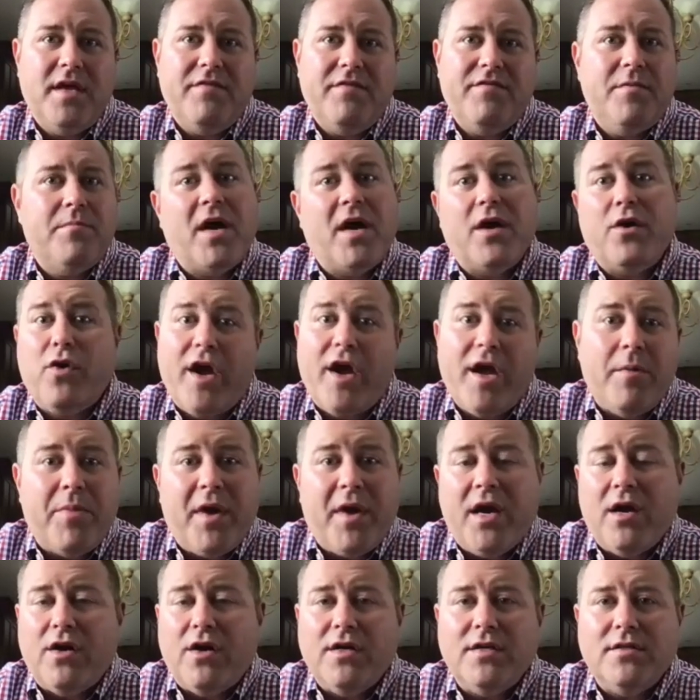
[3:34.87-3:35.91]
And my
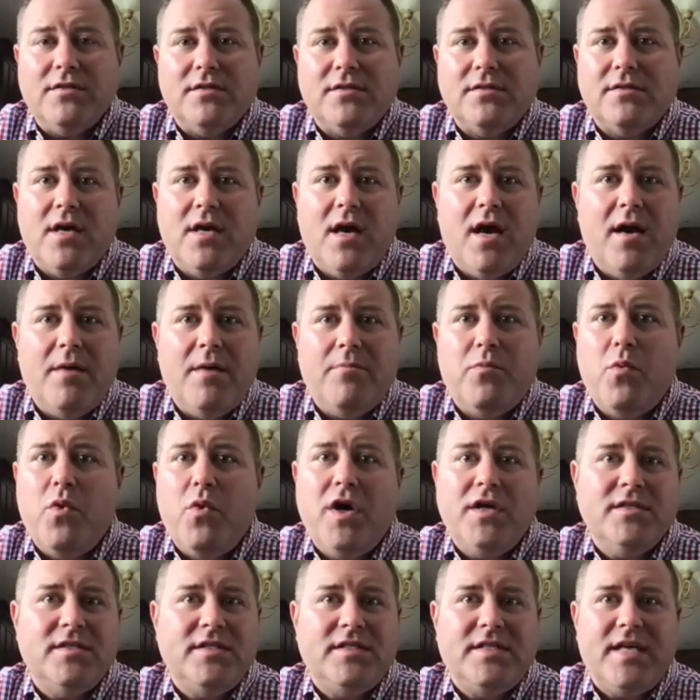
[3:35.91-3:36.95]
grandparents,
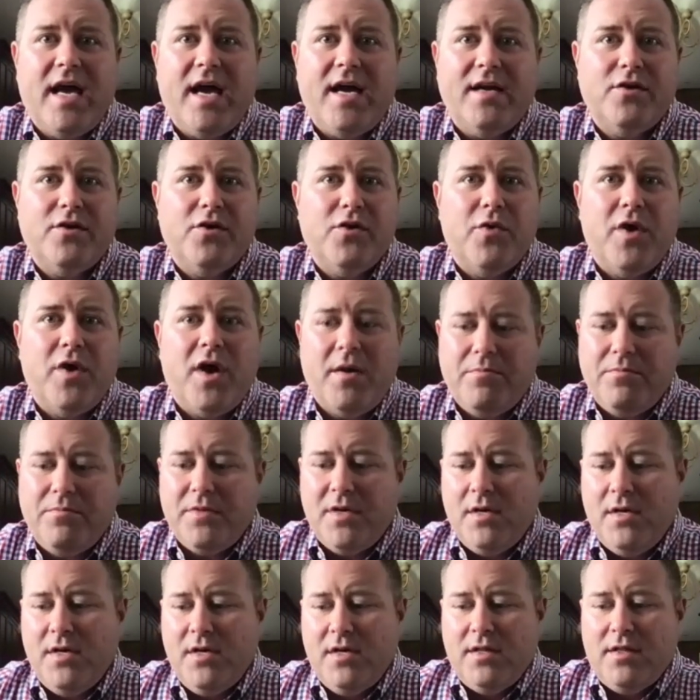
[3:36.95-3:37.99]
one set grew up,
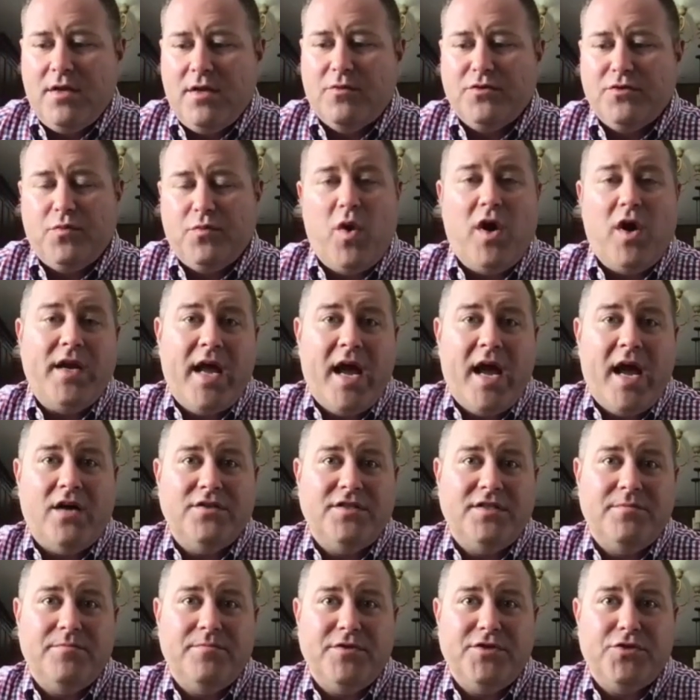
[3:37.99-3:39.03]
there was one
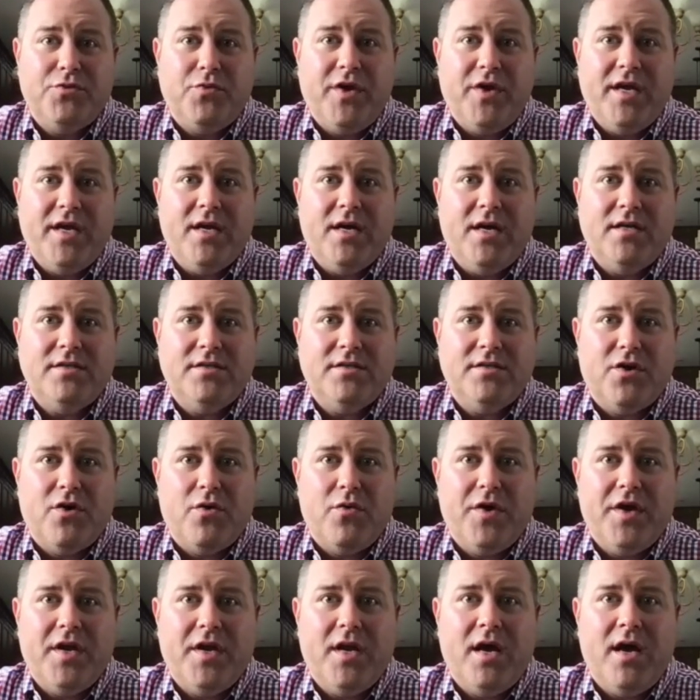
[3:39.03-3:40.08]
house in between us
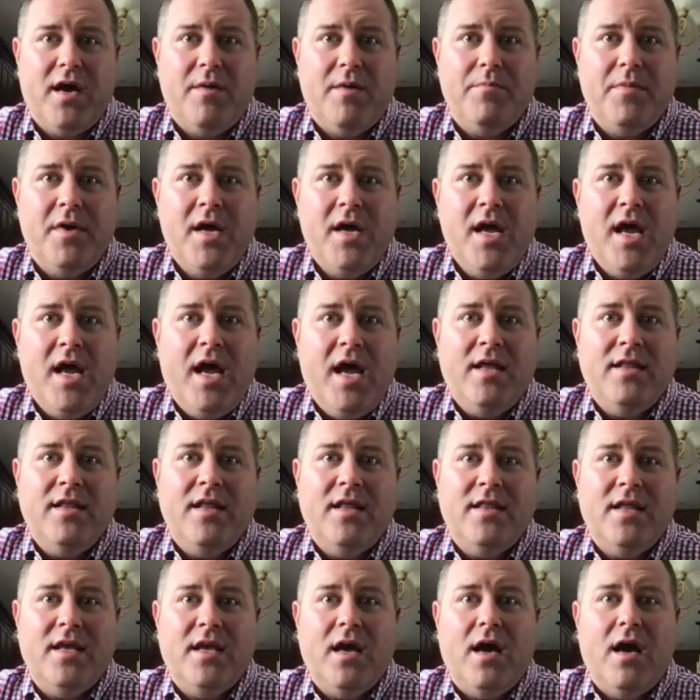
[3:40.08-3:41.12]
growing up, and then
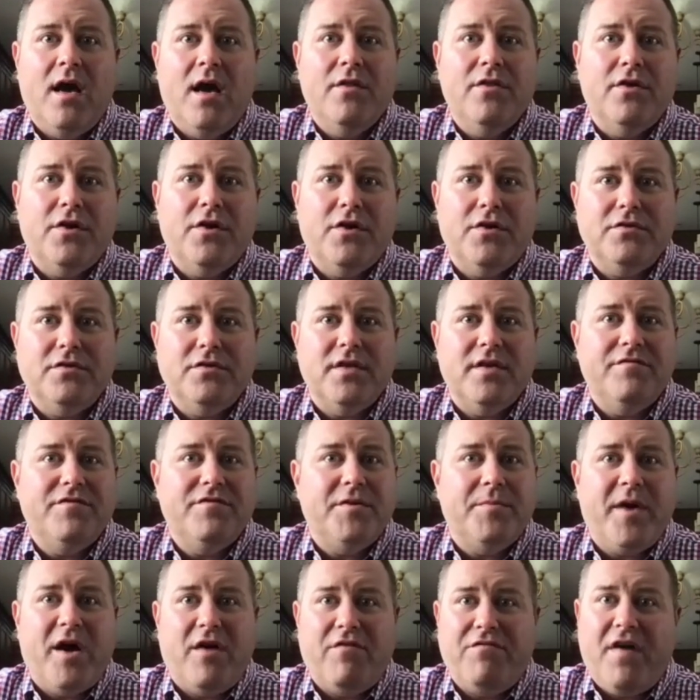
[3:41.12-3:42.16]
the other lived
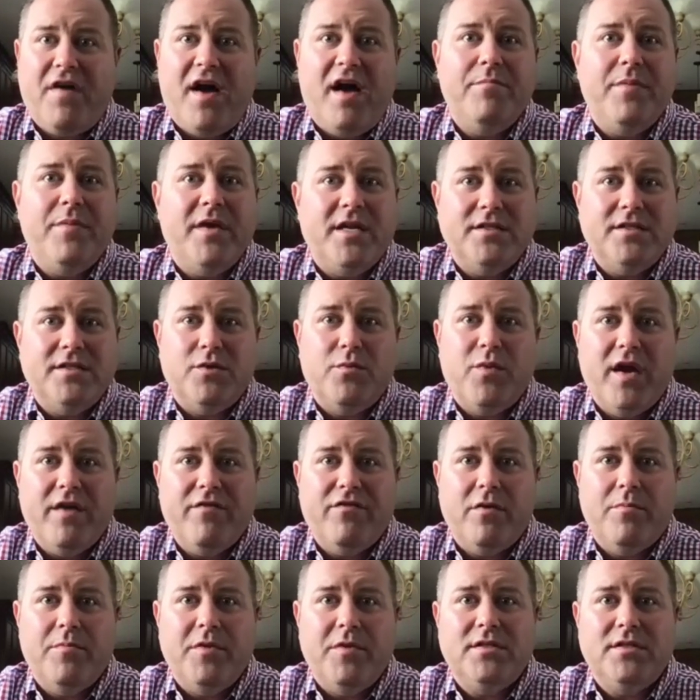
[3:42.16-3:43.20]
about 5 minutes away
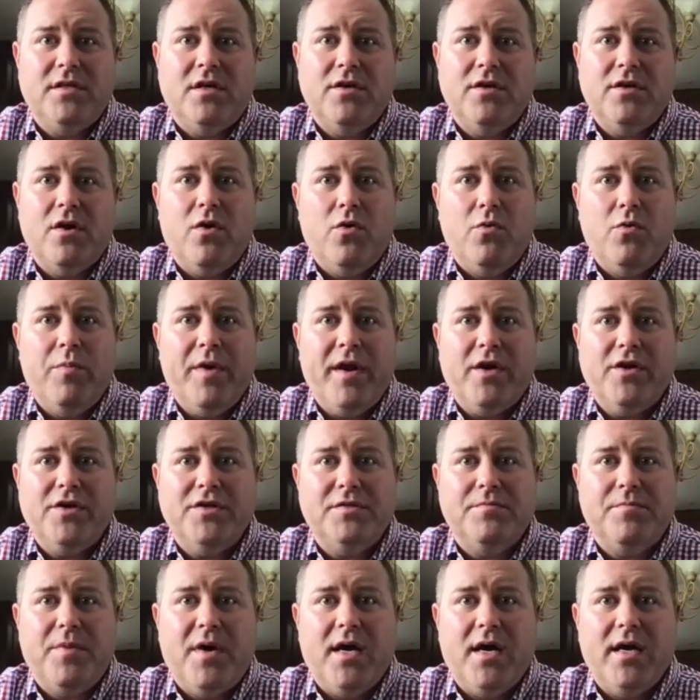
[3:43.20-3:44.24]
from us on Old
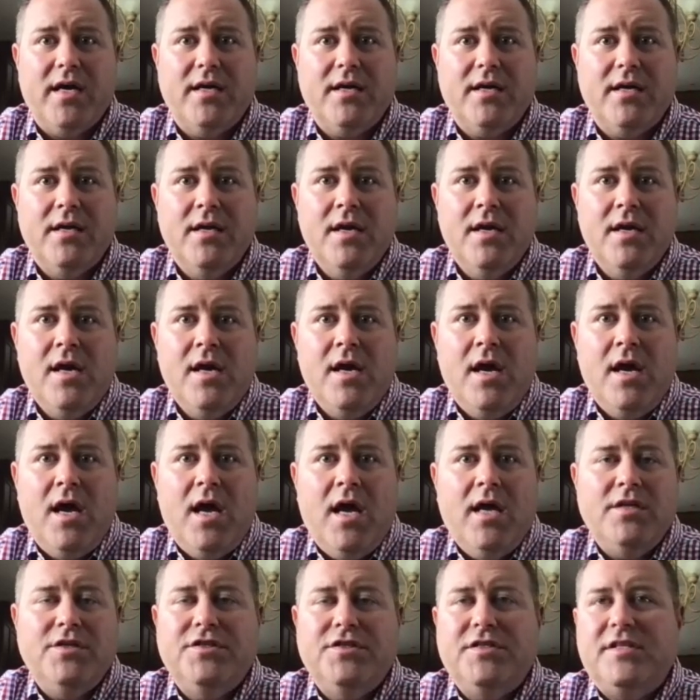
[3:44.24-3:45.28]
Paris Pike.
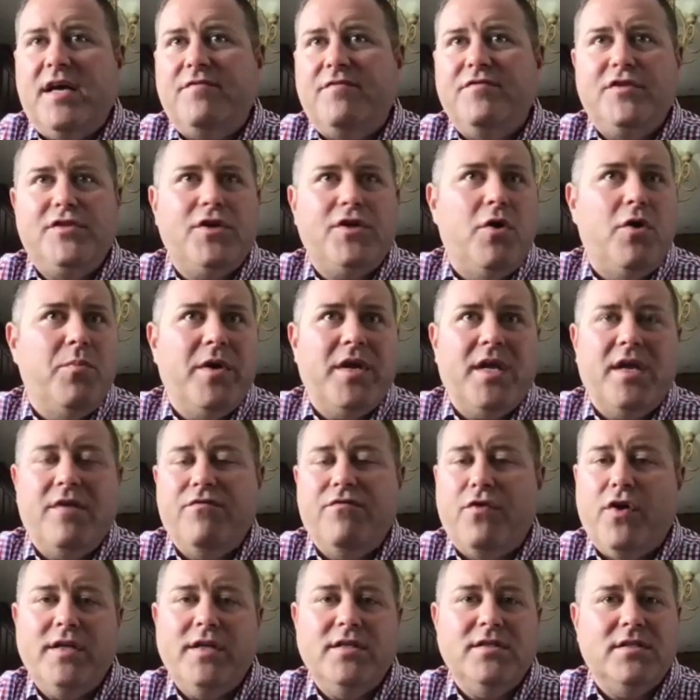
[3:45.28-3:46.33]
And just have so many
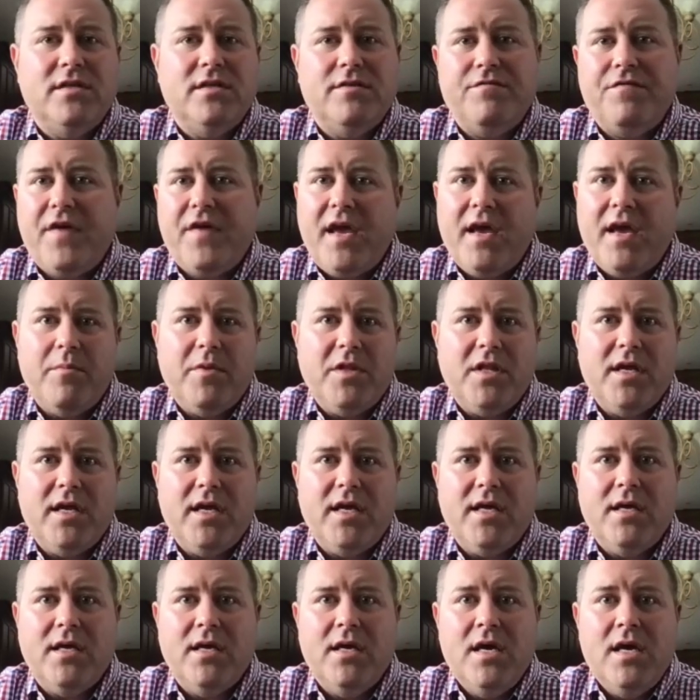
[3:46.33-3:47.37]
friends and
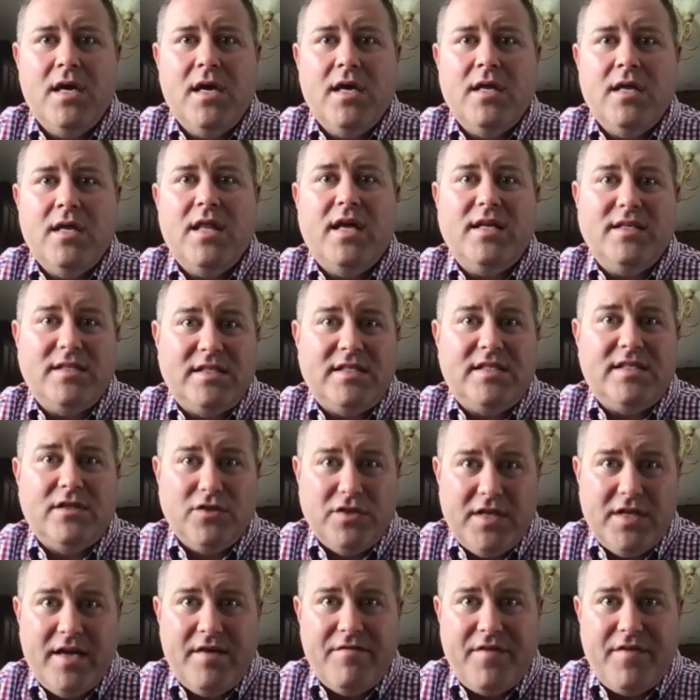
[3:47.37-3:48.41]
family that still
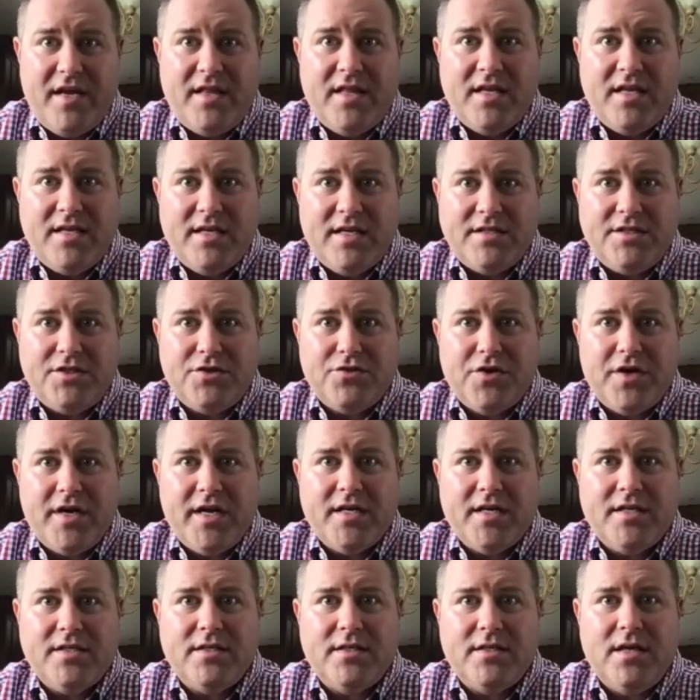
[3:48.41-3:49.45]
live in the
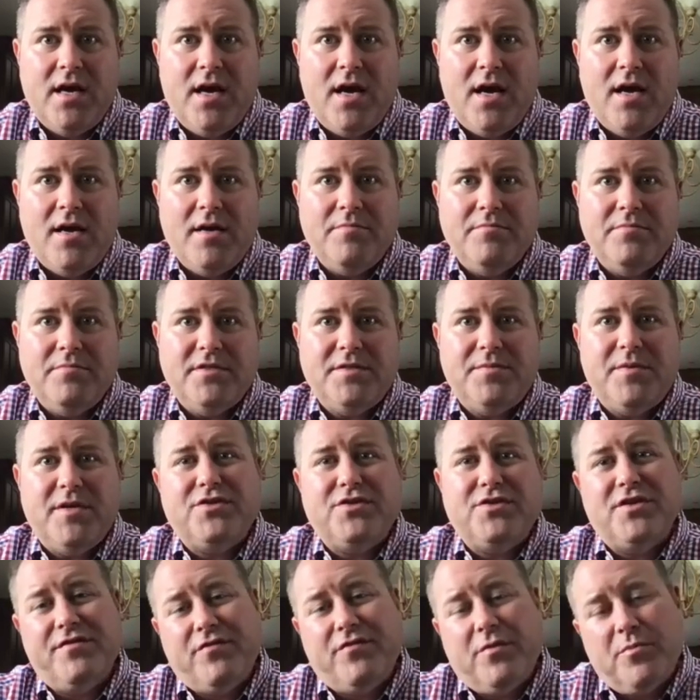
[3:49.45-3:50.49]
district,
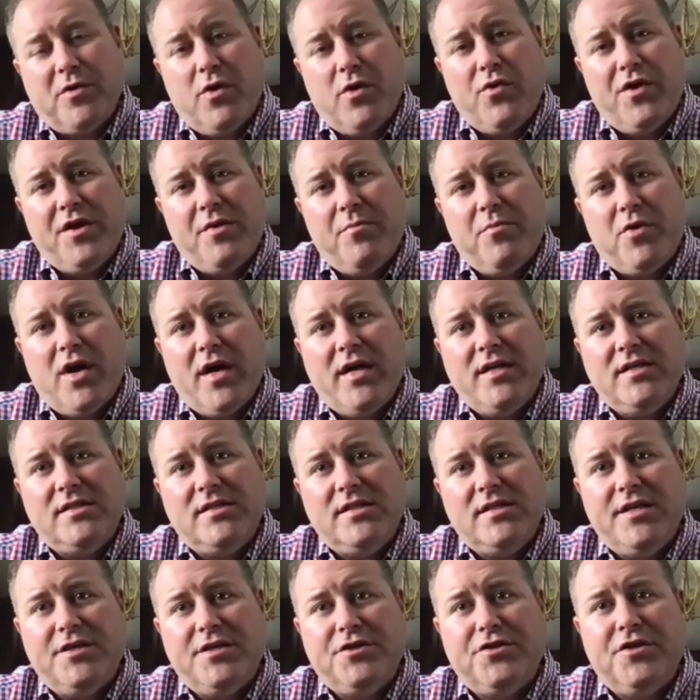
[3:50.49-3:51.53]
especially from going to Bryan
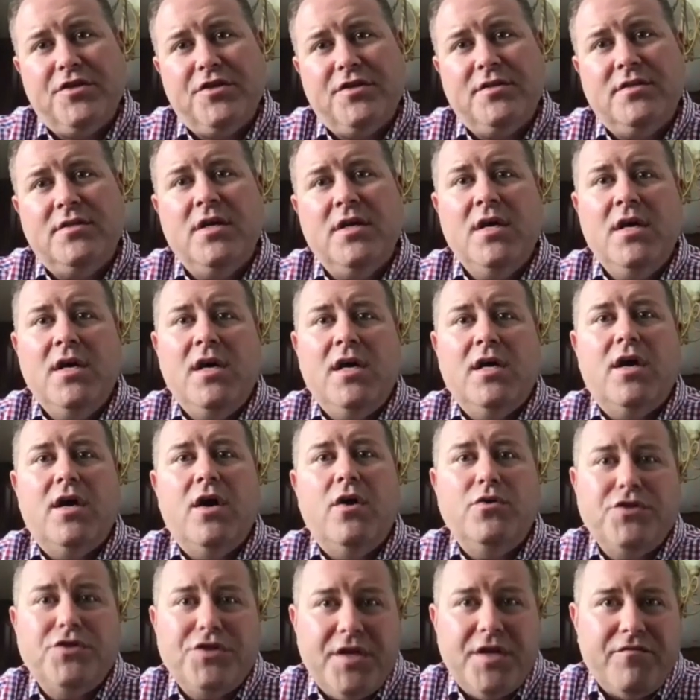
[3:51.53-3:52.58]
Station,
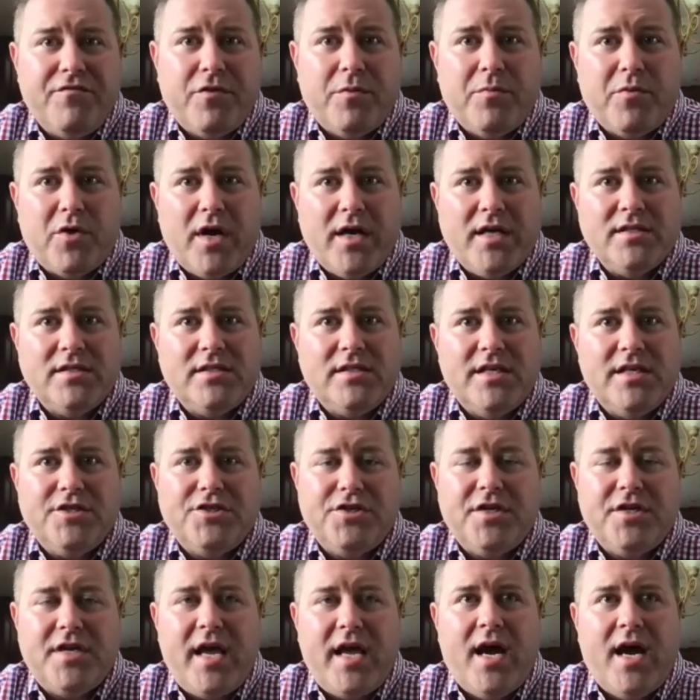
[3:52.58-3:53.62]
coaching for Bryan
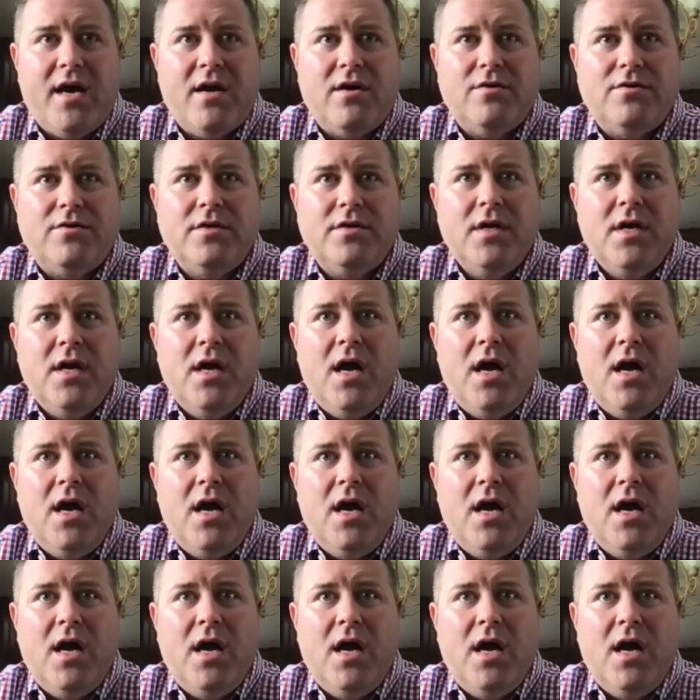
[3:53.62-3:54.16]
Station now.